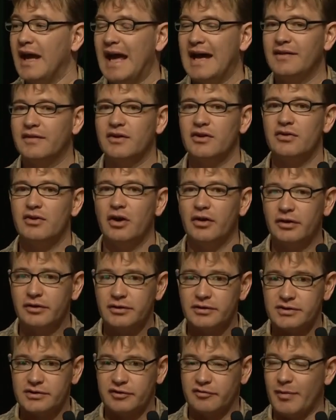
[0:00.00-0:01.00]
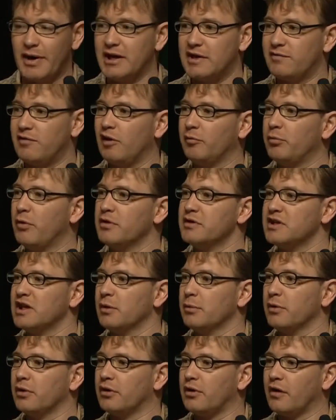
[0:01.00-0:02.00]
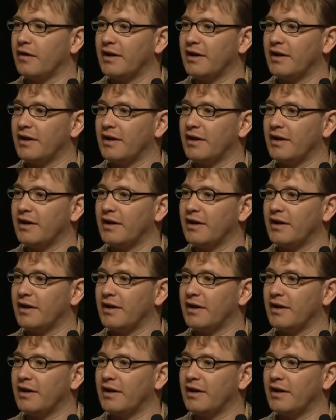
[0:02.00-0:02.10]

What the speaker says: and the nodes of my default mode network